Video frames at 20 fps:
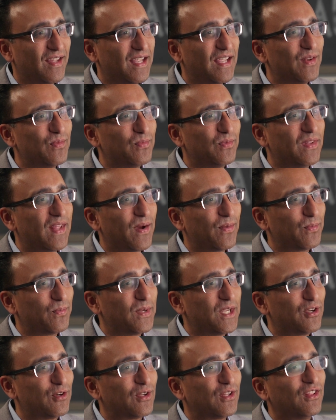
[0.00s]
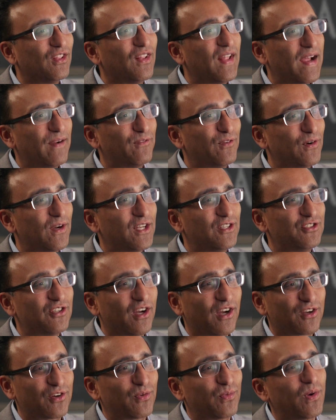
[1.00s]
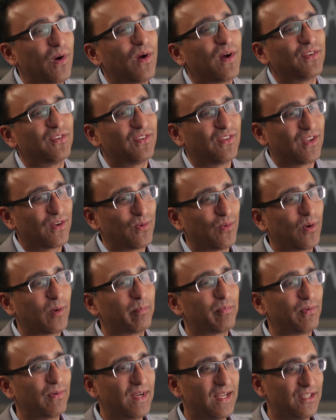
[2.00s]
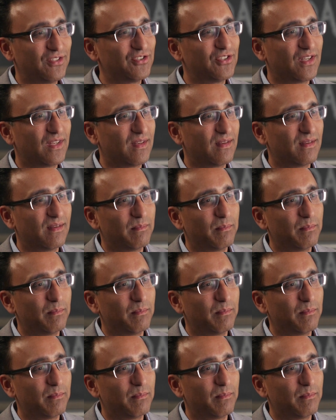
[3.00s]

in, that we could leverage across the corporation,